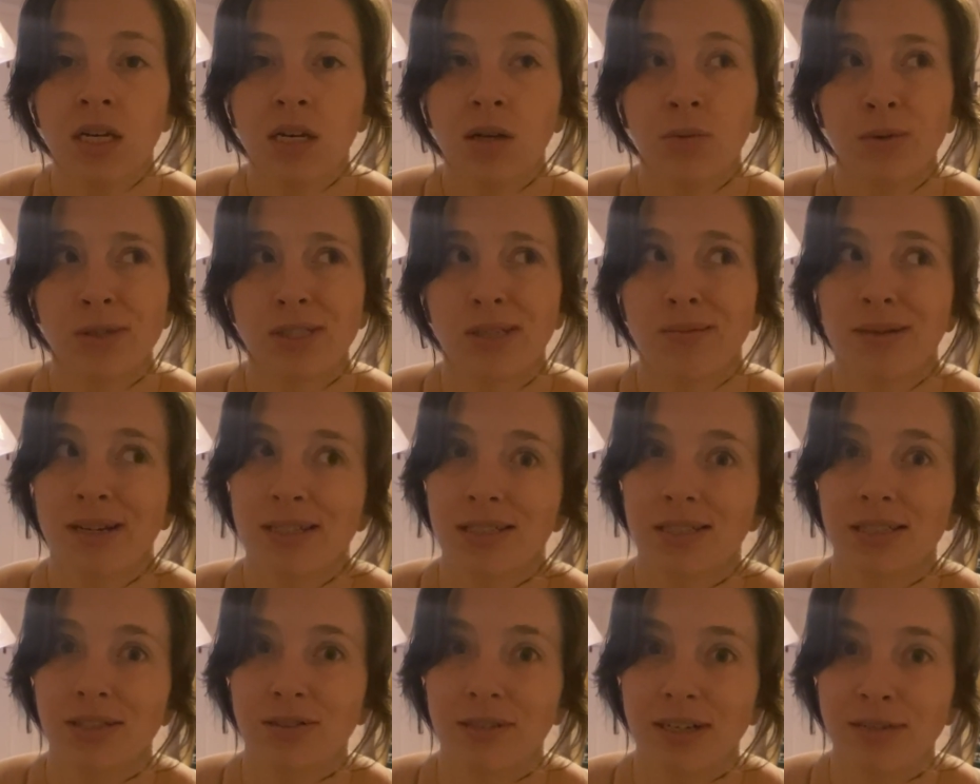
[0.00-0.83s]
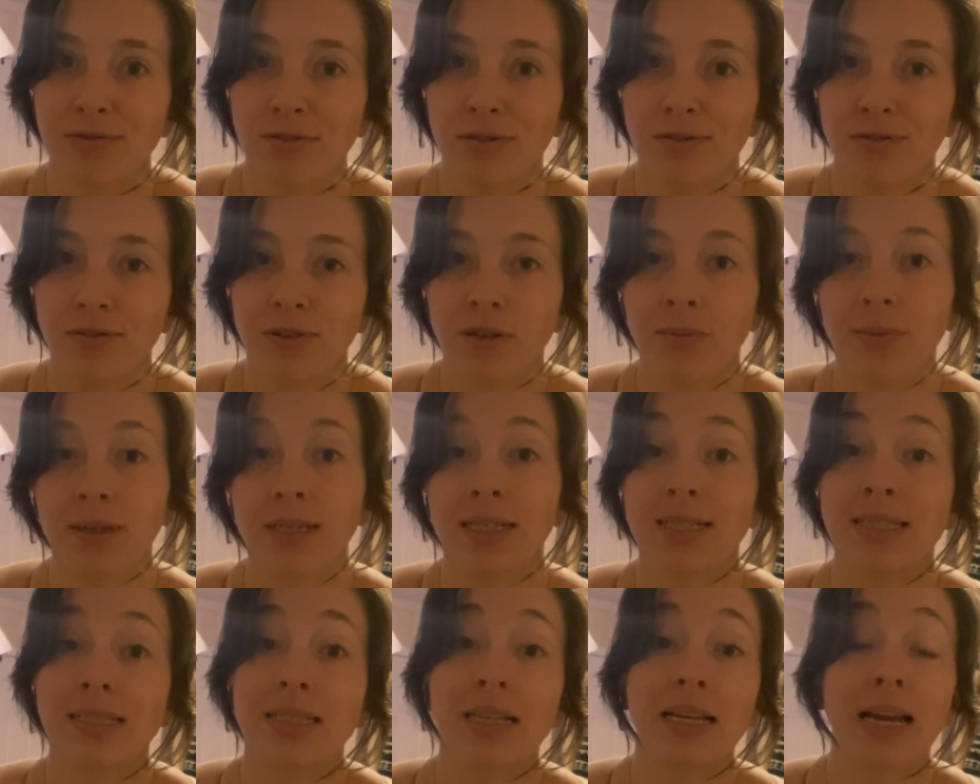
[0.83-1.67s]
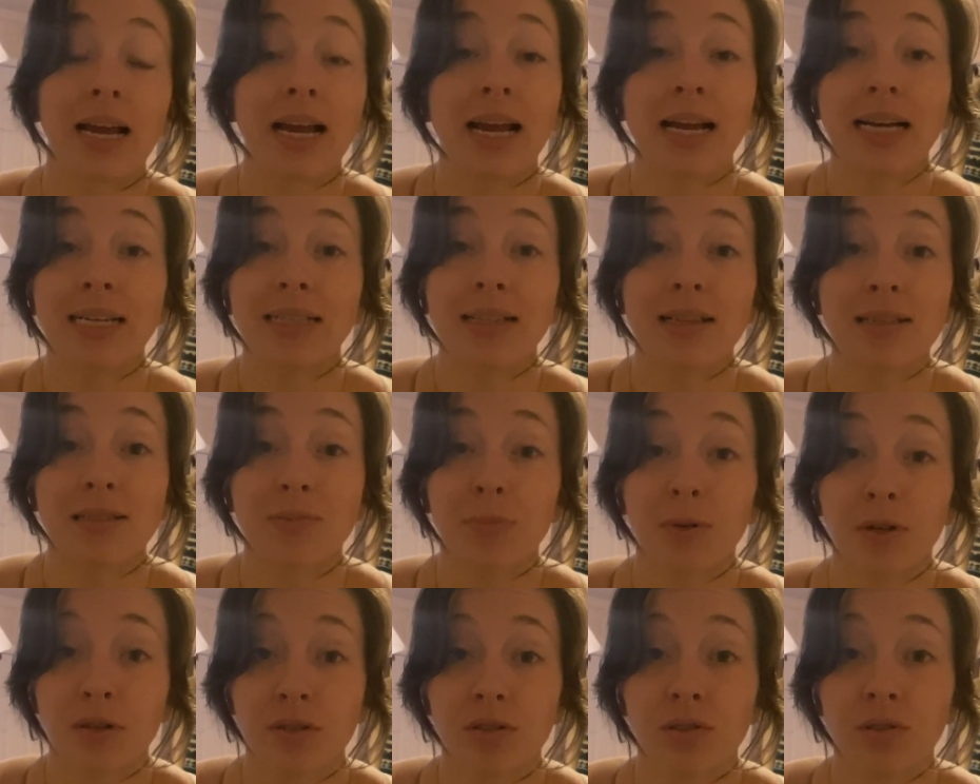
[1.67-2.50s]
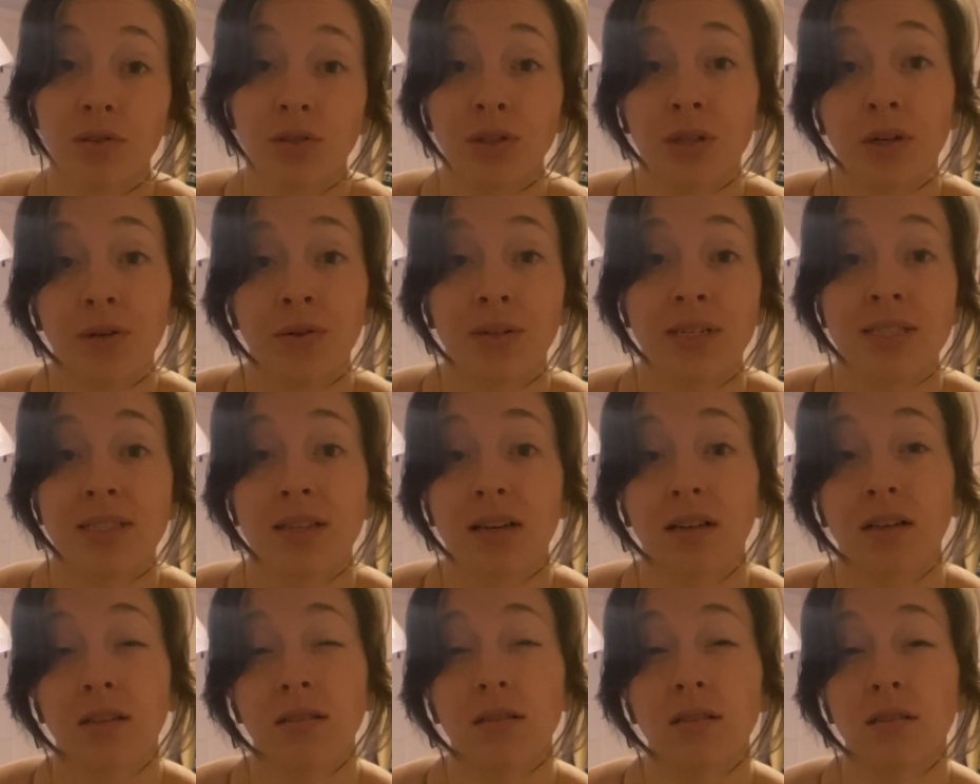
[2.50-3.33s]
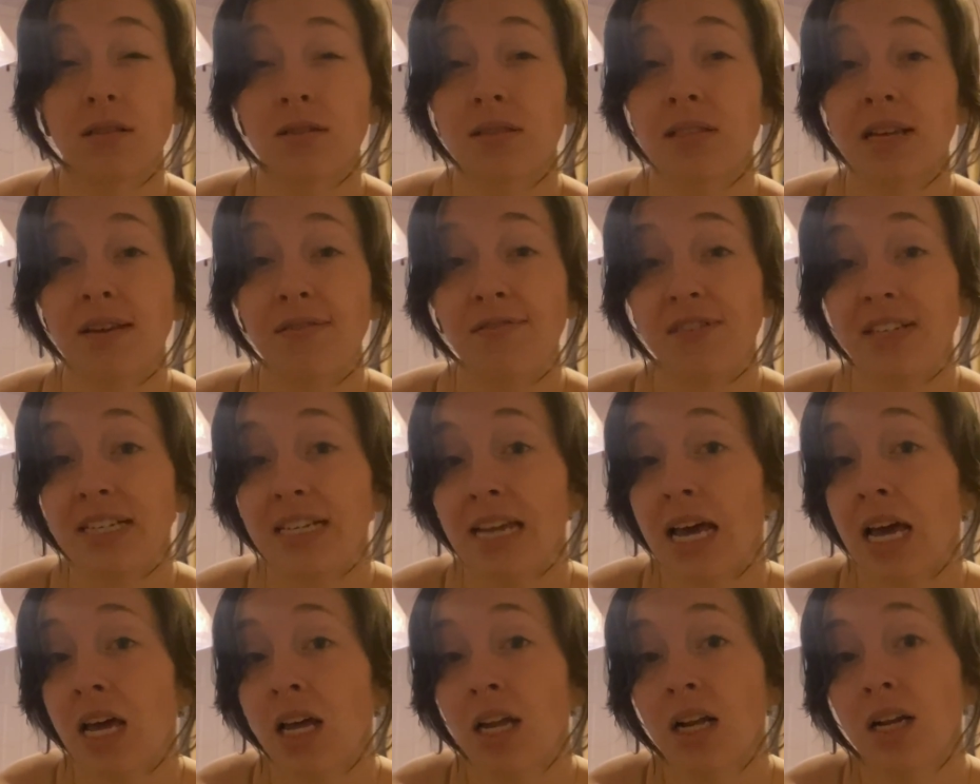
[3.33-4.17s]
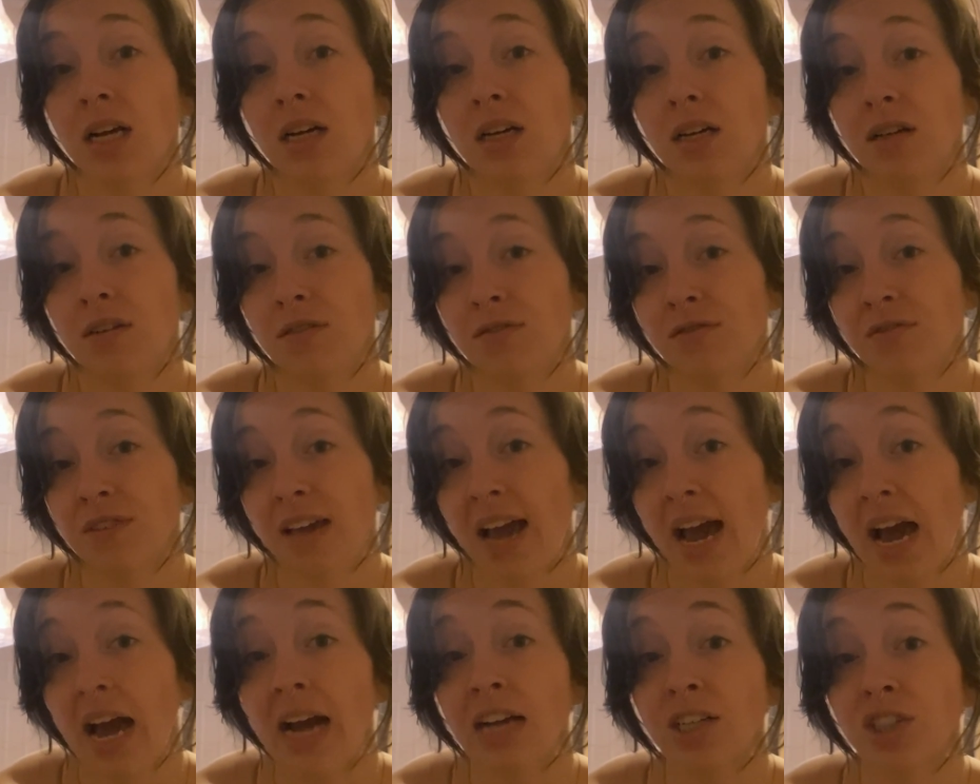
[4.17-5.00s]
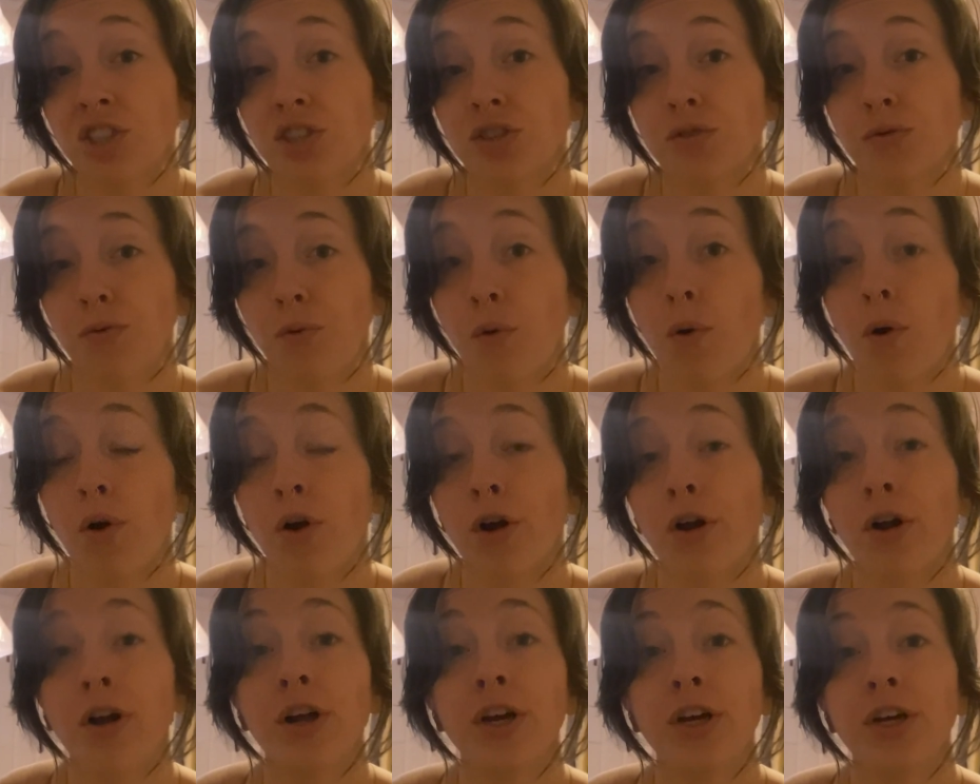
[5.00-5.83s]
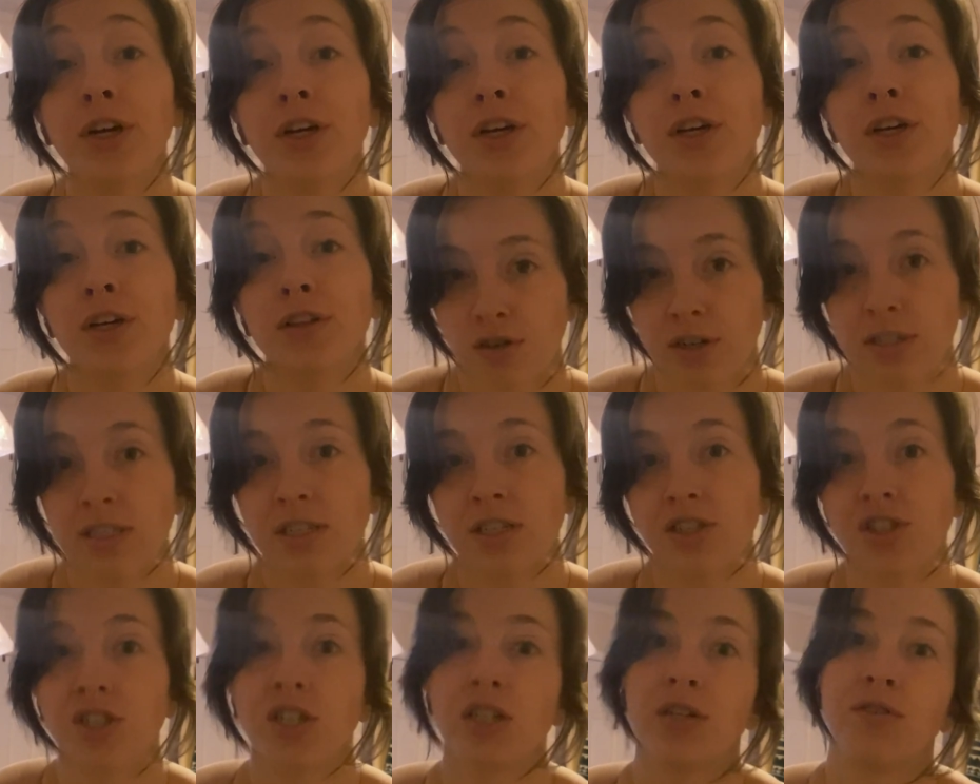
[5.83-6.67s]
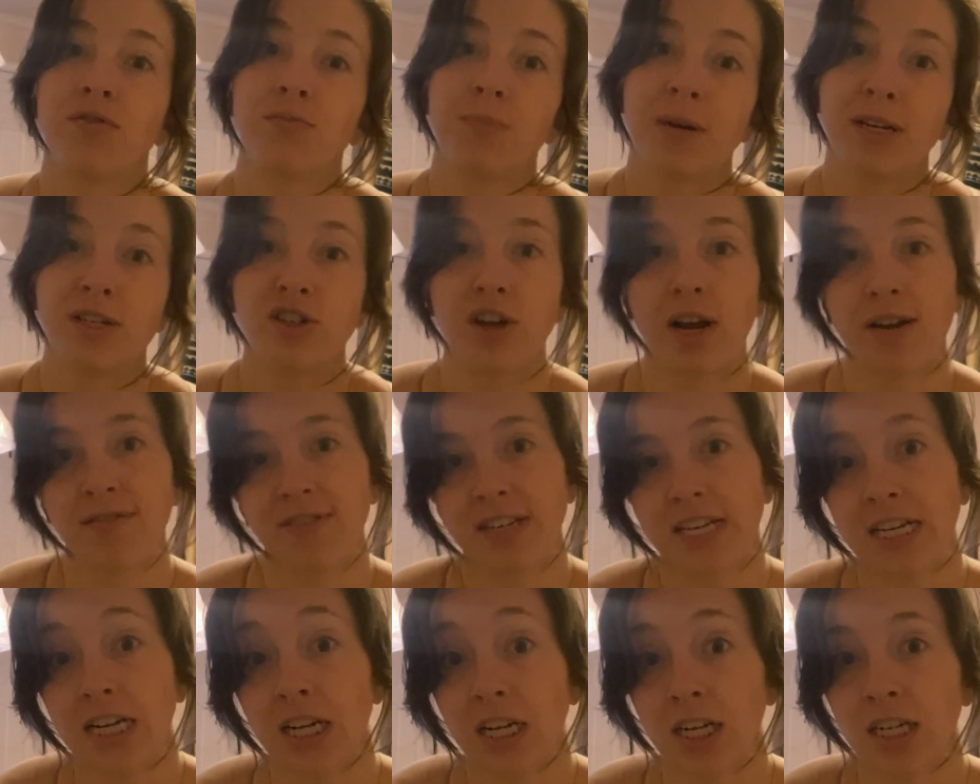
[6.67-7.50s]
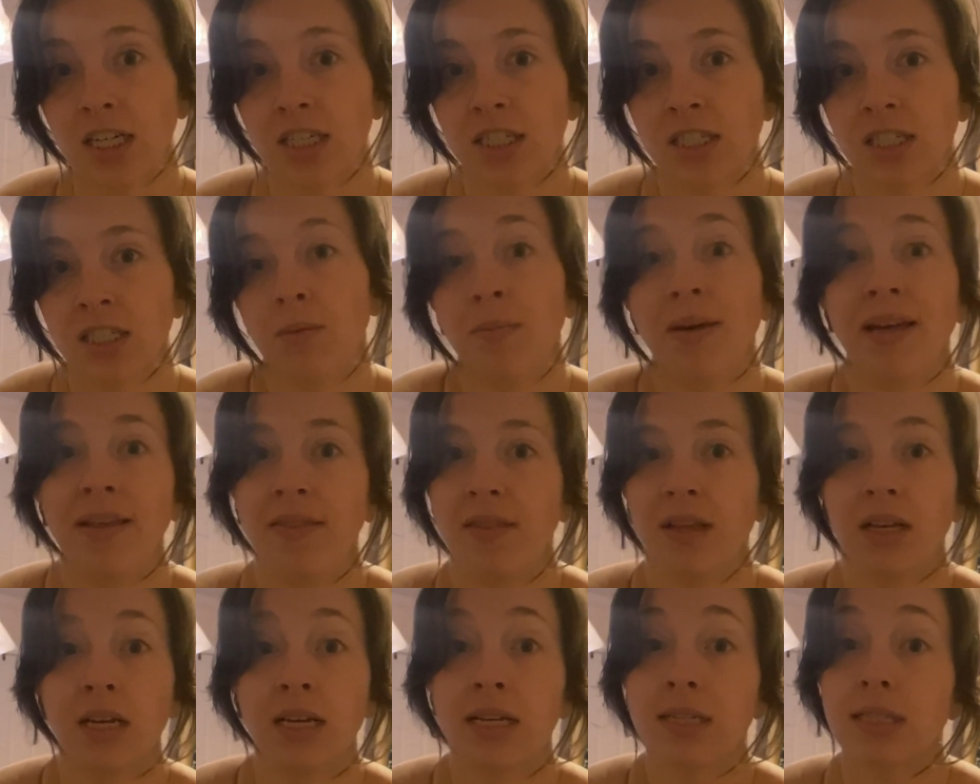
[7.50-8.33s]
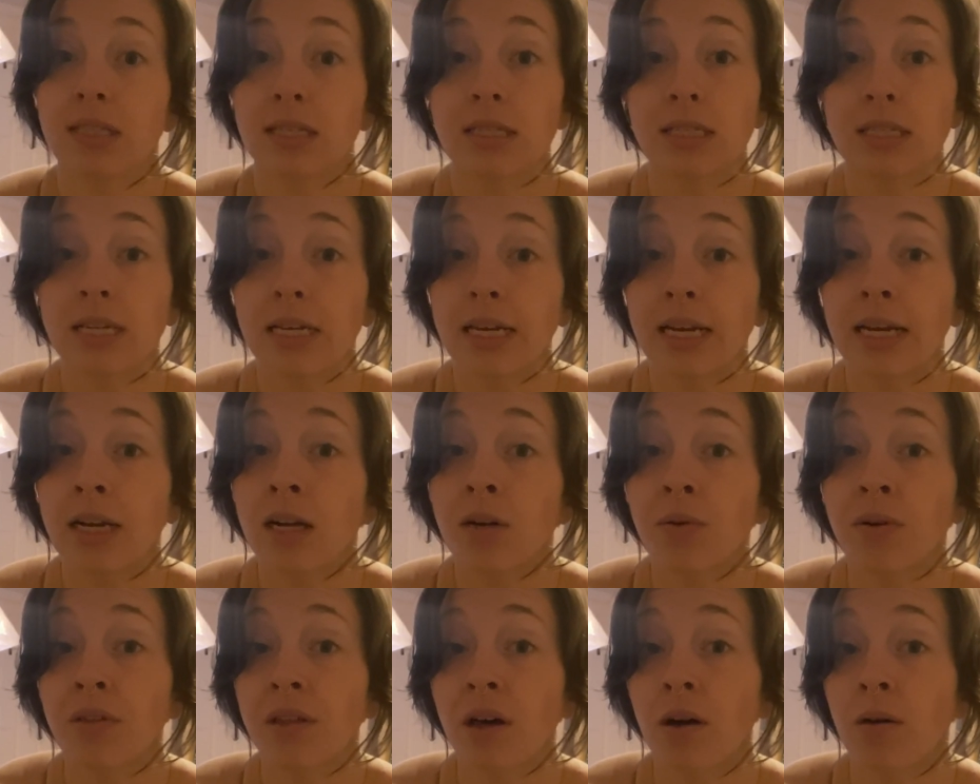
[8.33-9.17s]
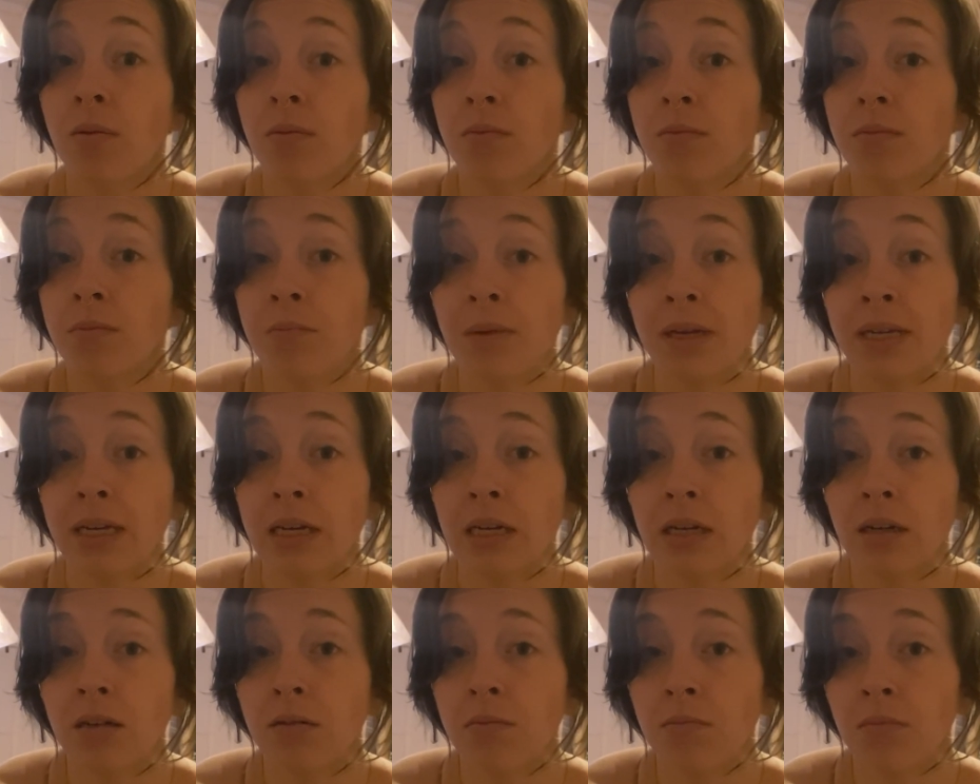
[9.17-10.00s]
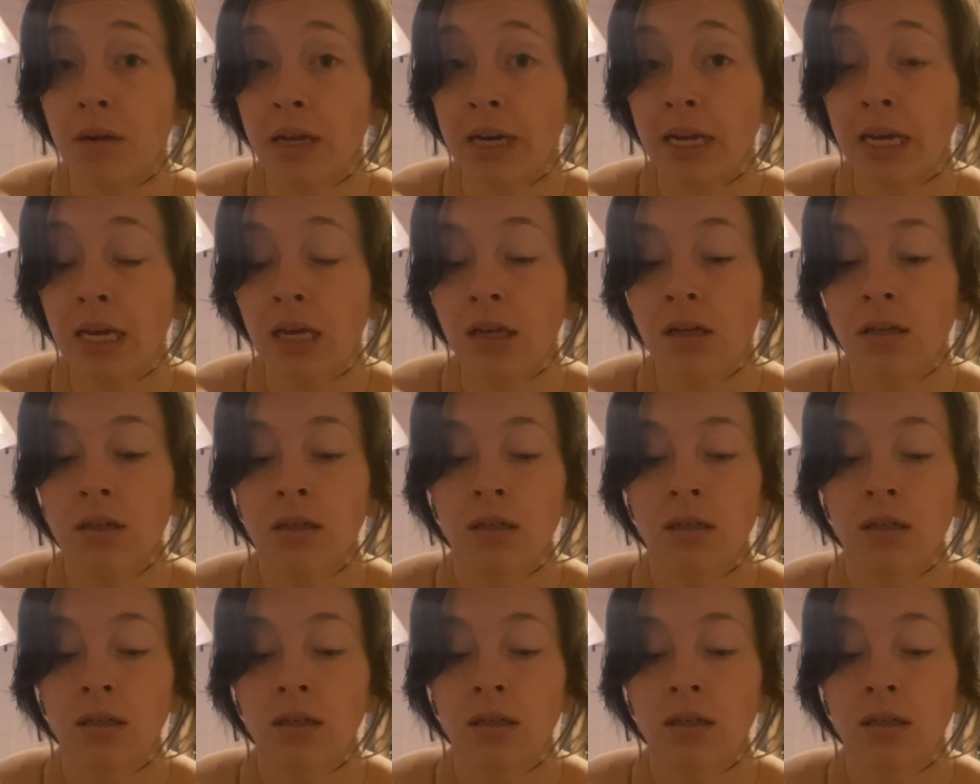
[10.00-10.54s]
which I'm actually grateful for because then I had this personal loan as like a little safety net of cash for transition of my drive here and then existing here without making money.